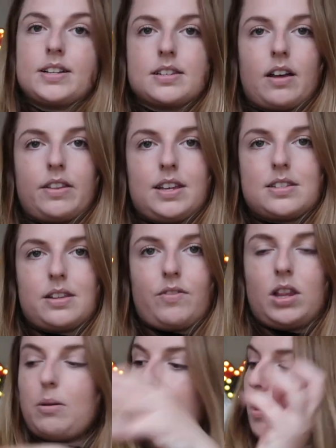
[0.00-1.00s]
It's got these
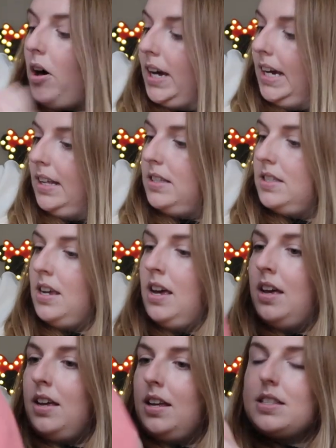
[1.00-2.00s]
lovely little pockets.
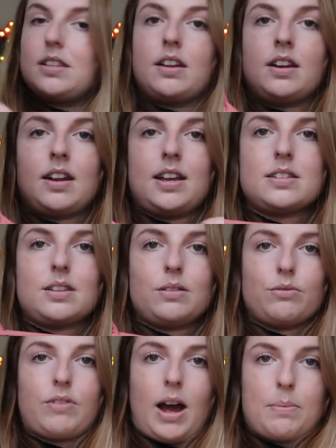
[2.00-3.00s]
It's got a nice
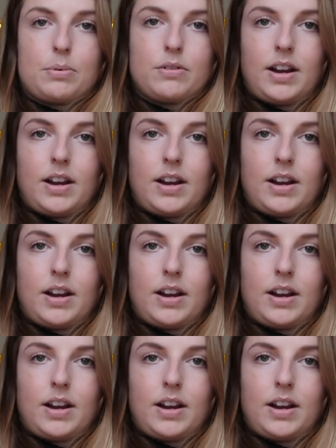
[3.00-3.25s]
little wrap